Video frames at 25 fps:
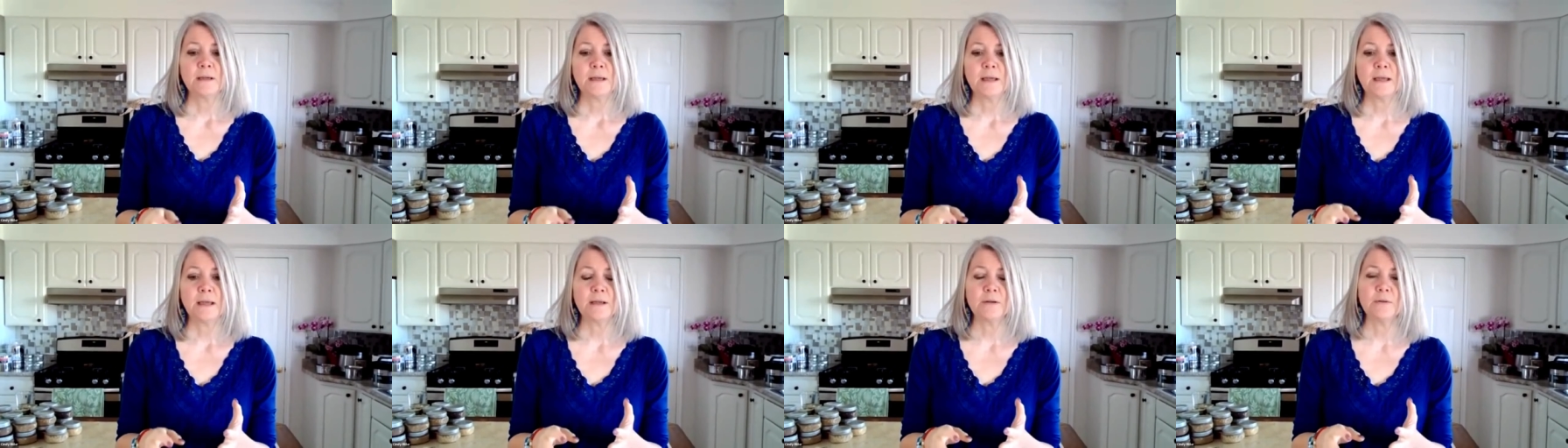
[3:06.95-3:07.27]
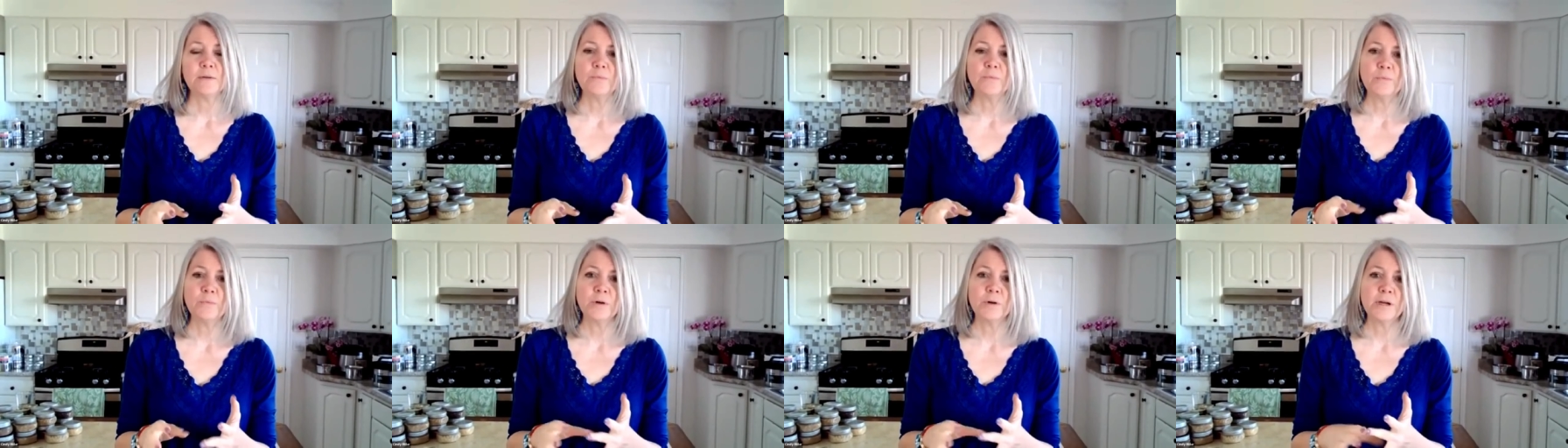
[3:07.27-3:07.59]

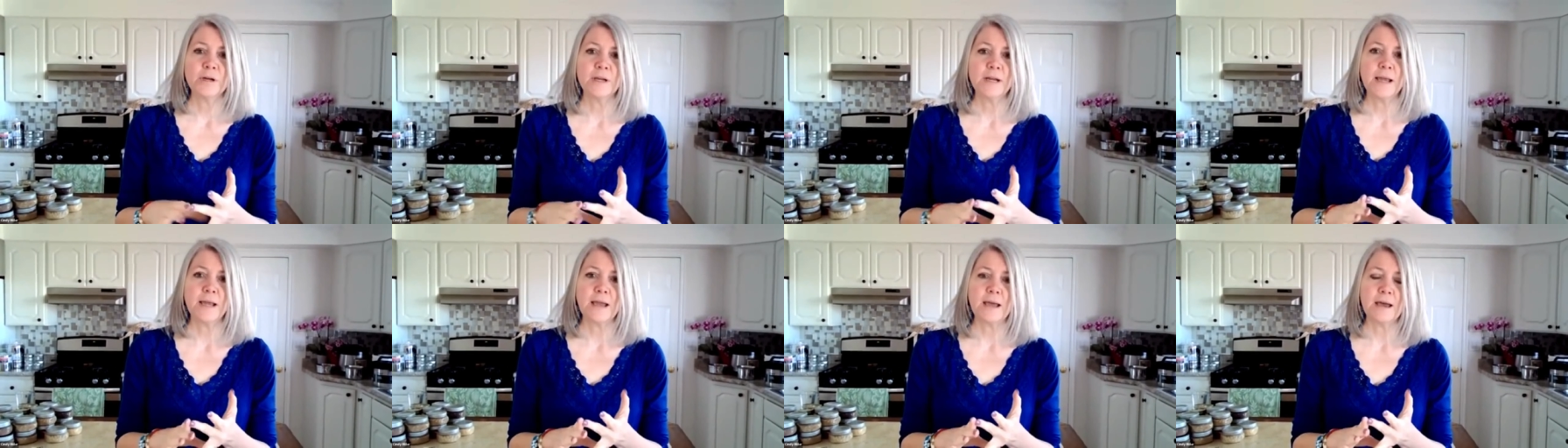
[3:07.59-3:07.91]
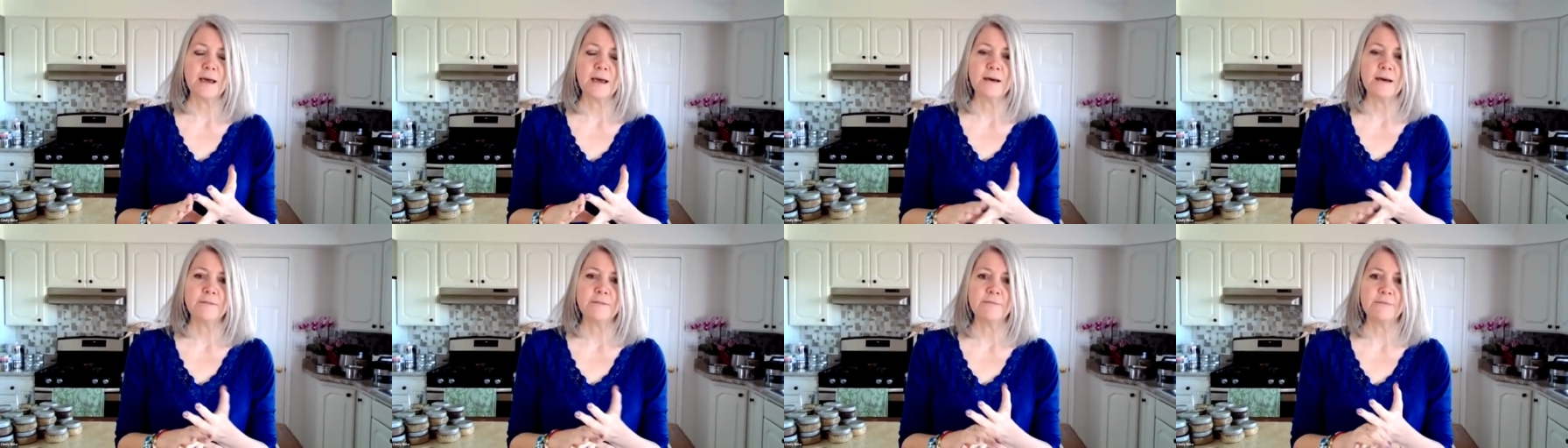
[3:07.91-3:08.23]
and we're going to
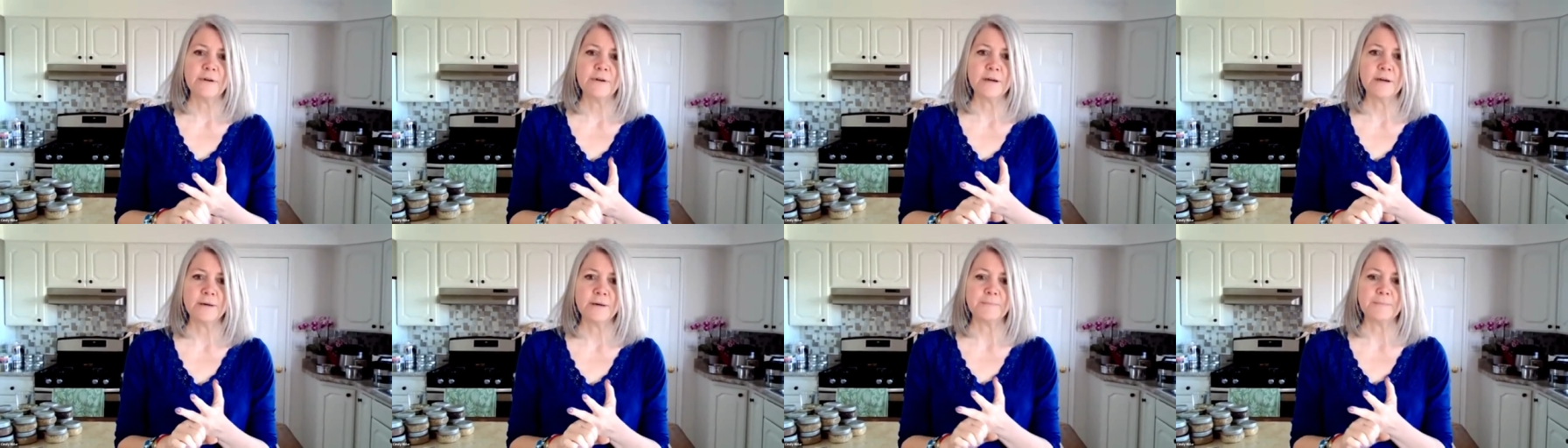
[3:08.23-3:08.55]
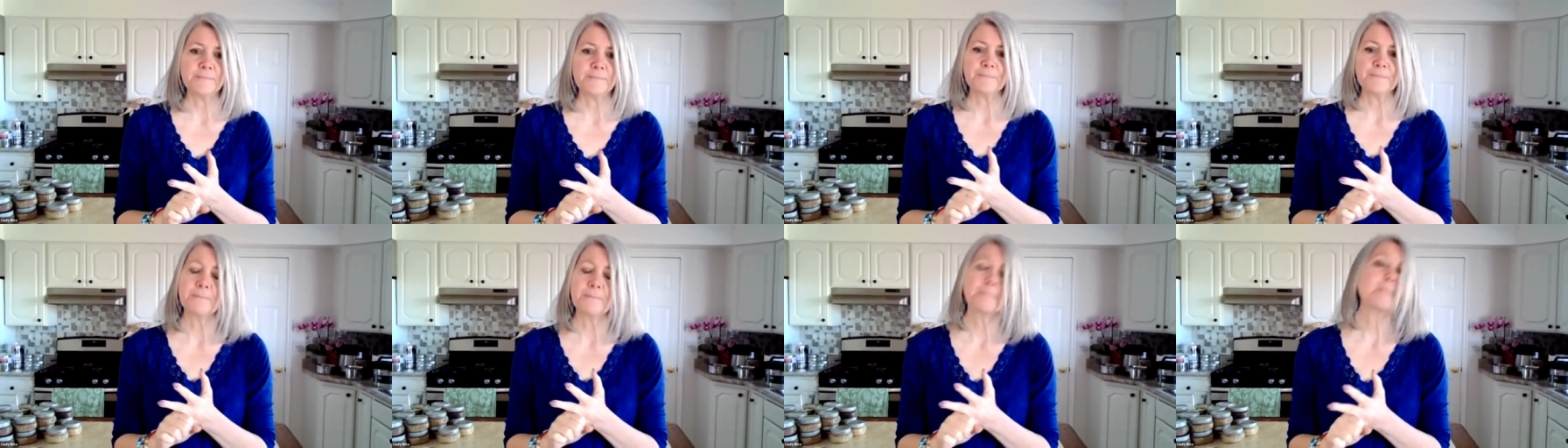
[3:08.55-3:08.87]
have
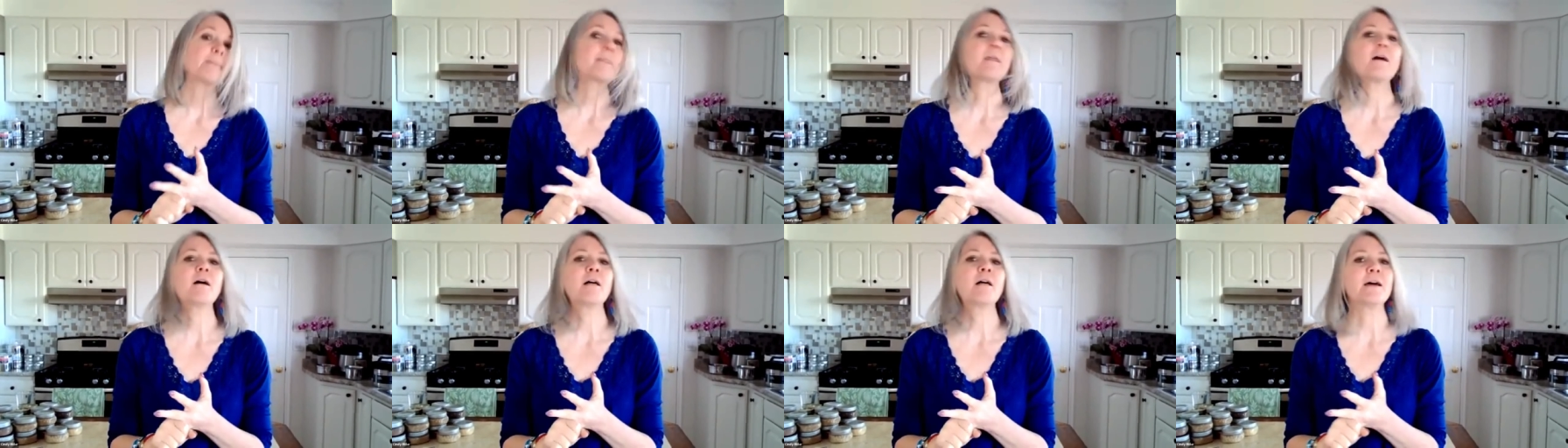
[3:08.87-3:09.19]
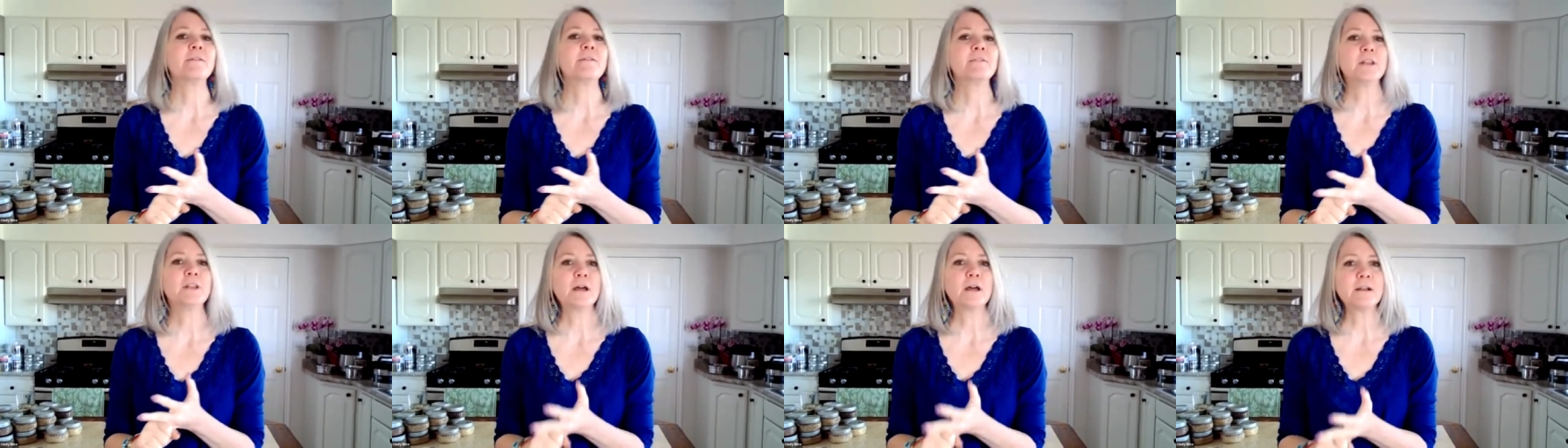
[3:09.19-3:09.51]
um, I'll
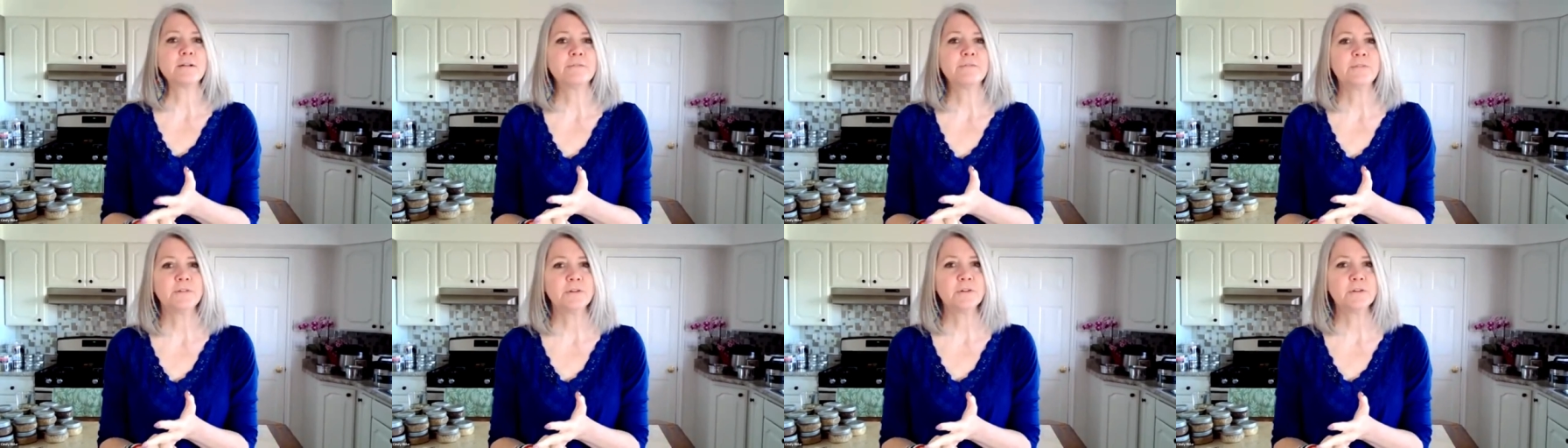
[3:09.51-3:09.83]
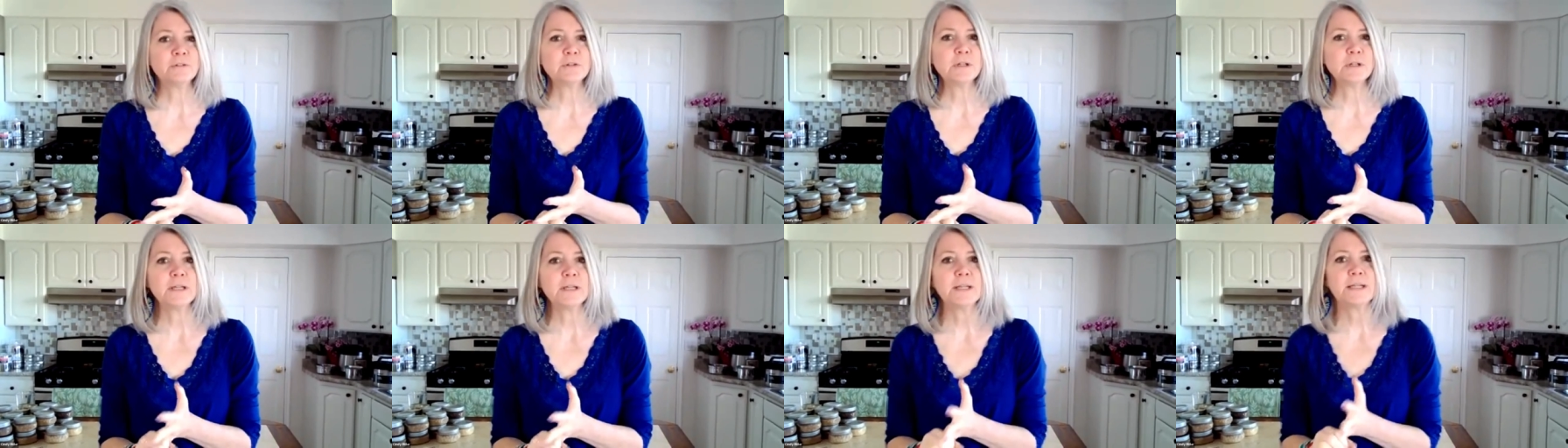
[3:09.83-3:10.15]
have a lot of food.